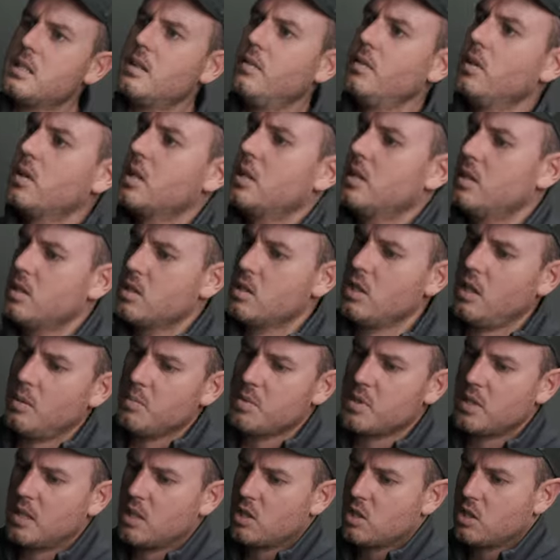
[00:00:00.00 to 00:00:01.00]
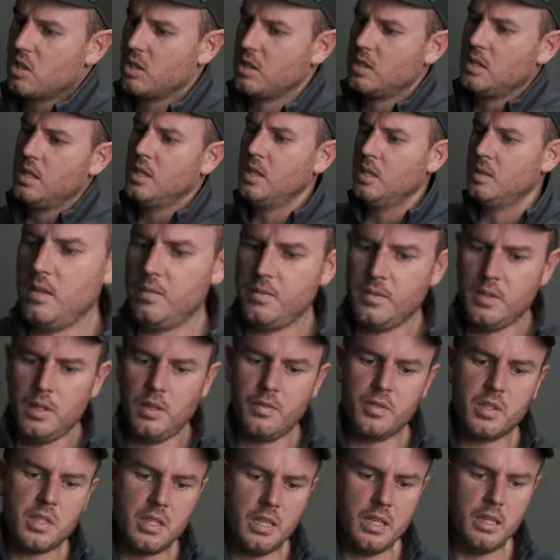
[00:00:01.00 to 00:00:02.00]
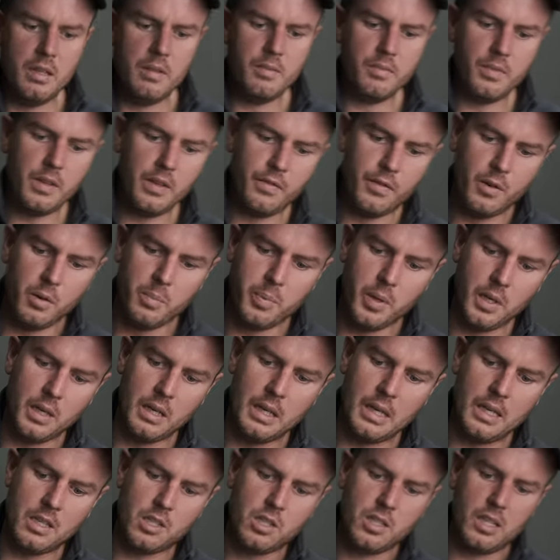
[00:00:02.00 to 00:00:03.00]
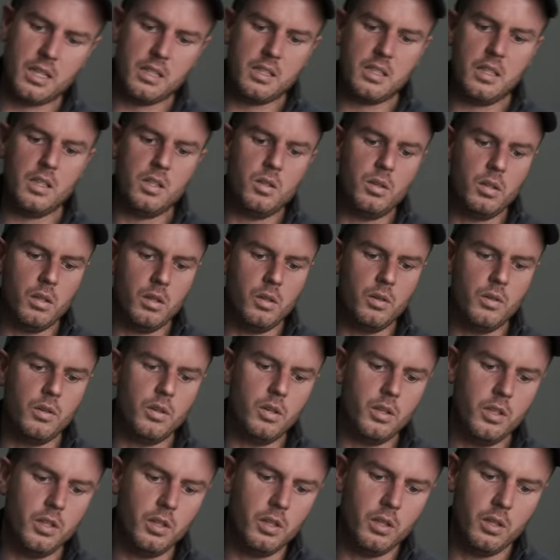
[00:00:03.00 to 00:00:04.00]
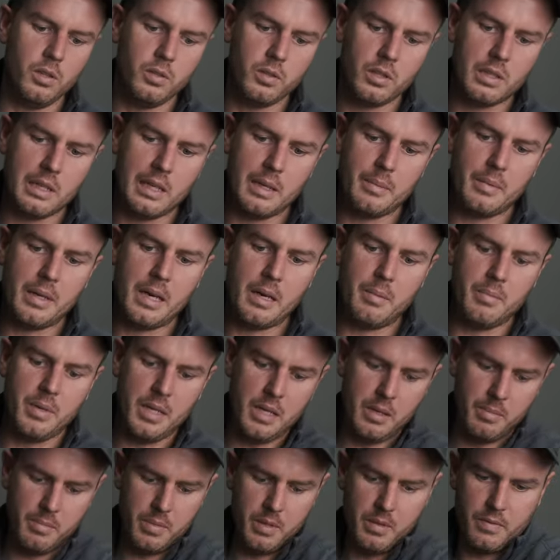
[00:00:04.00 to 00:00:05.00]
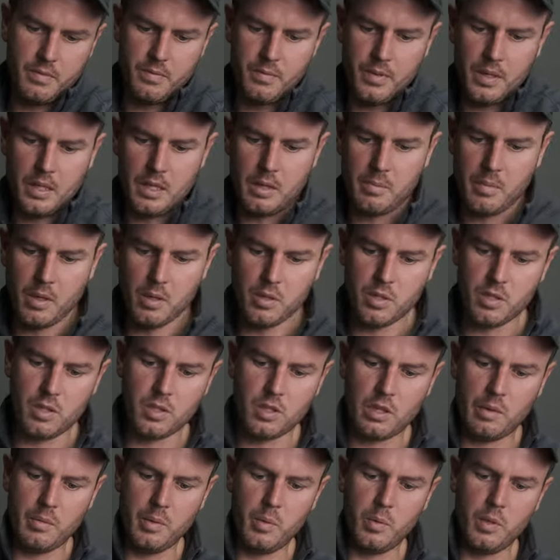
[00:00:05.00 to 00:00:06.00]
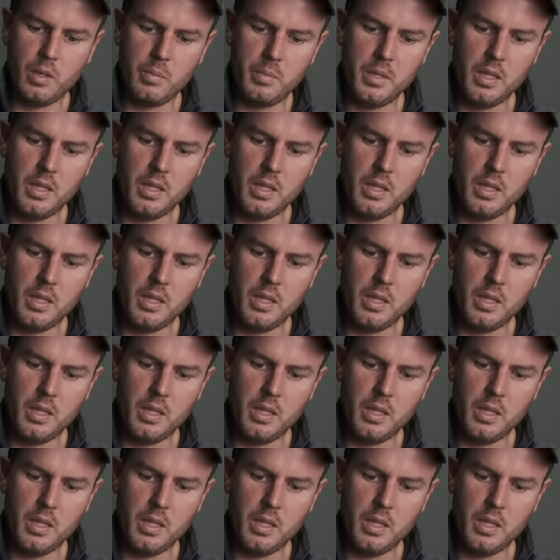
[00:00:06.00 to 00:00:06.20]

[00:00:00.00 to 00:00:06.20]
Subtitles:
have a look in the top section. Obviously, if you're putting large things in, you'll unclip that bit, but you know, most of the time you want to